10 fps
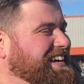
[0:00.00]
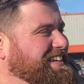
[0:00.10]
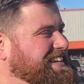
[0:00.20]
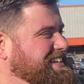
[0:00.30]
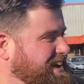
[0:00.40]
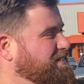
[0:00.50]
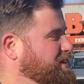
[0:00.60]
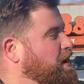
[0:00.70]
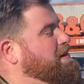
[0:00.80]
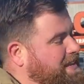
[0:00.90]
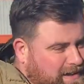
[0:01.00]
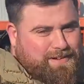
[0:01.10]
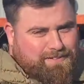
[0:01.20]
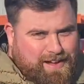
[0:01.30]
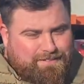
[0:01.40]
Here, yeah. Come on, come in, come,
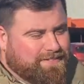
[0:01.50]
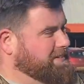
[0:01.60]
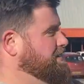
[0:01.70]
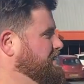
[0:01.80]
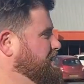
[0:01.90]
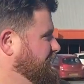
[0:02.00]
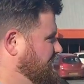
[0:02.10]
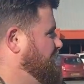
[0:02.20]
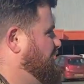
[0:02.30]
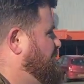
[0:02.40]
come, come. come in here, come